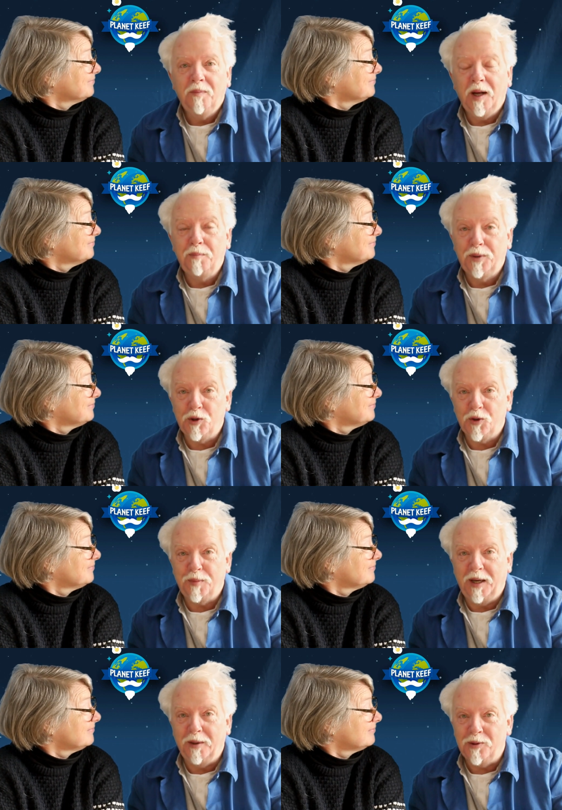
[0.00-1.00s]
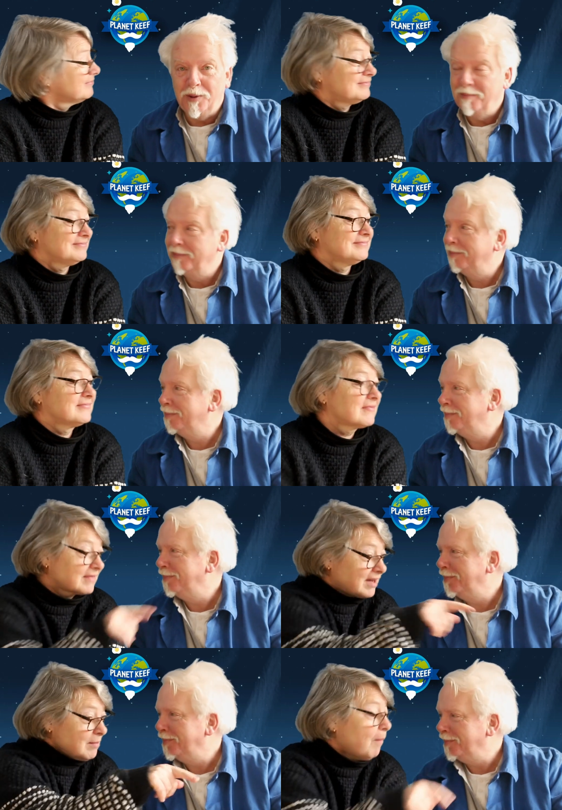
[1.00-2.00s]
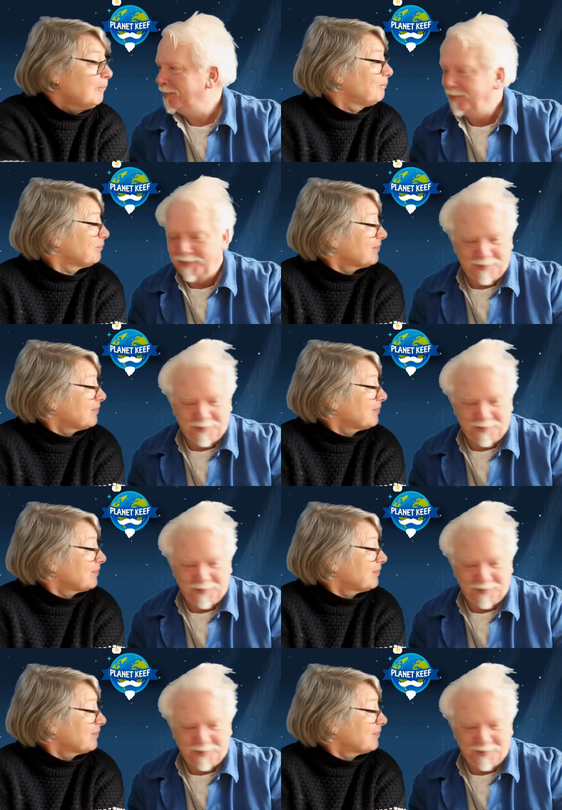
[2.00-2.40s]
Speaker 1: And Brussels sprouts. Come on.